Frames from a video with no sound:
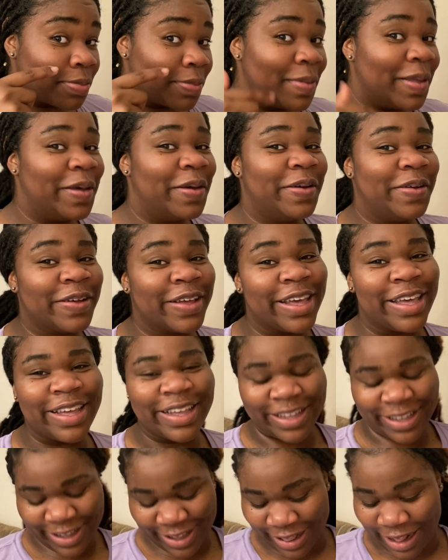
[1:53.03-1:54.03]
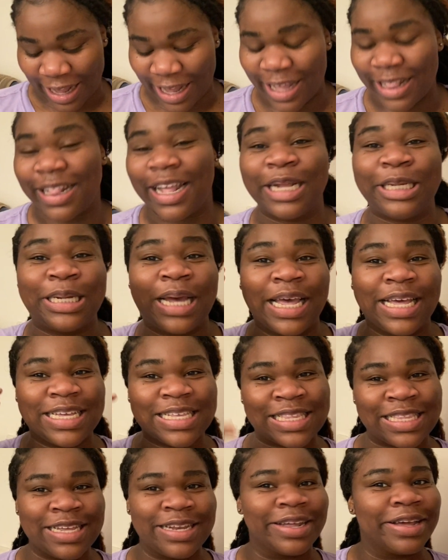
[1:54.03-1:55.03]
Oh, okay. I thought y'all didn't
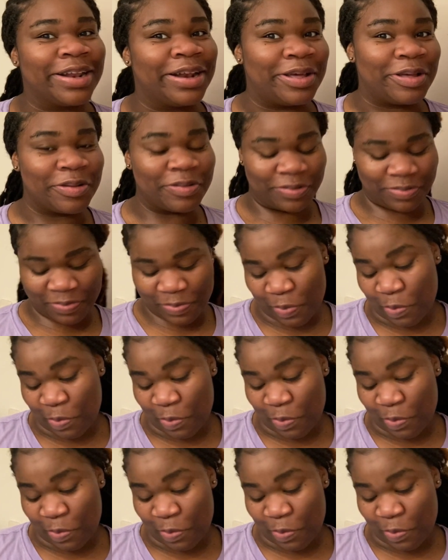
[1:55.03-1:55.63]
see the glow.